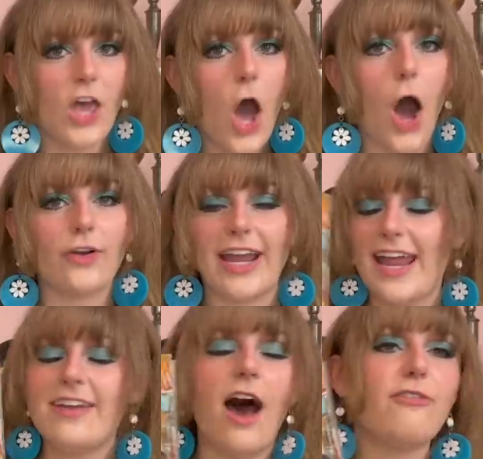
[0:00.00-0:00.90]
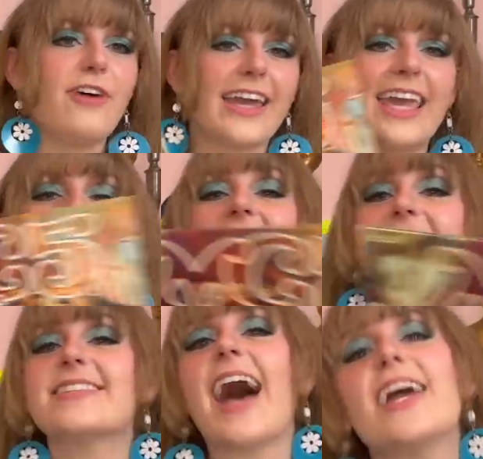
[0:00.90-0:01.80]
All right, enough. I can't
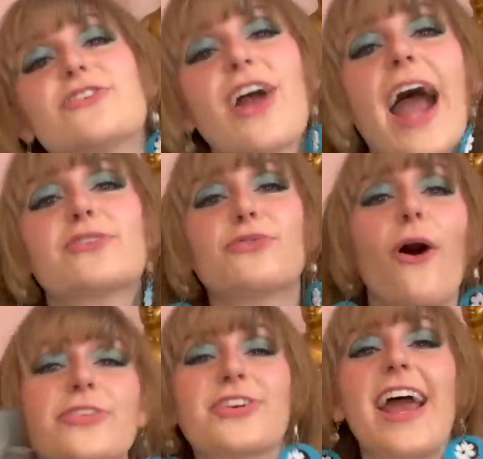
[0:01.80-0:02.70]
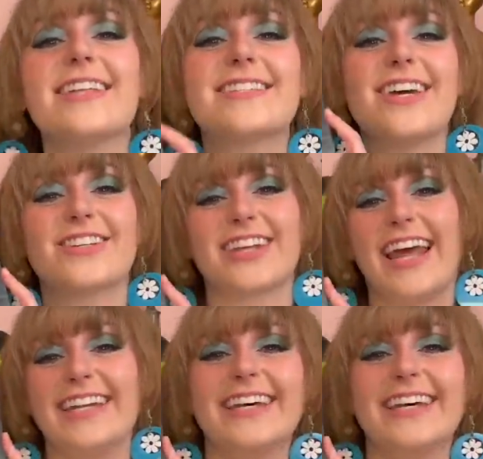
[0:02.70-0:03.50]
get sidetracked. Roll transition.